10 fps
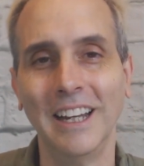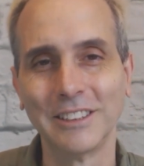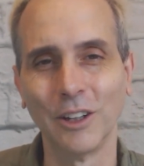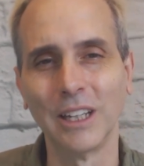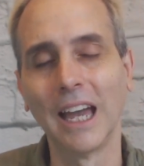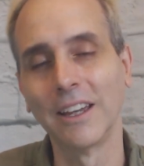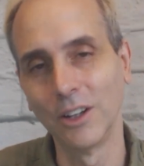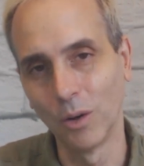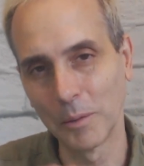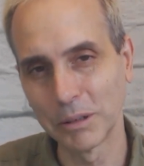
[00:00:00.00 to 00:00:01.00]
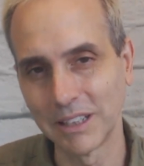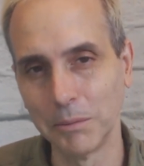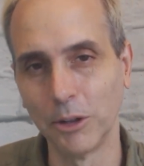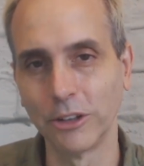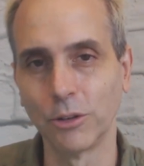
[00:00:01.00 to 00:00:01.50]
So yeah, you don't want
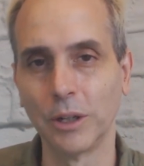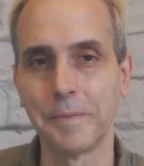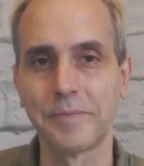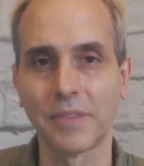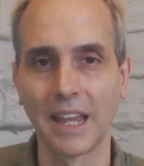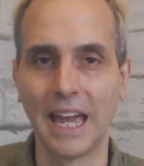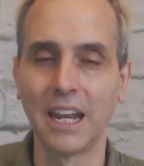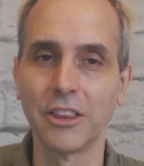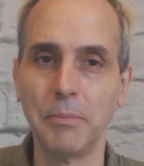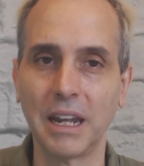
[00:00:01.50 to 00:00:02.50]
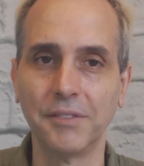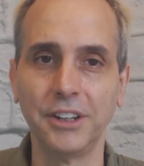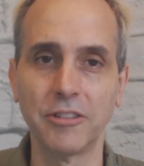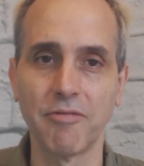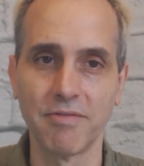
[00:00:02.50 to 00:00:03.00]
placebo into it. Any of the
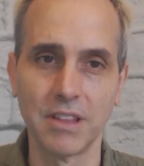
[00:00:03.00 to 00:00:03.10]
benefit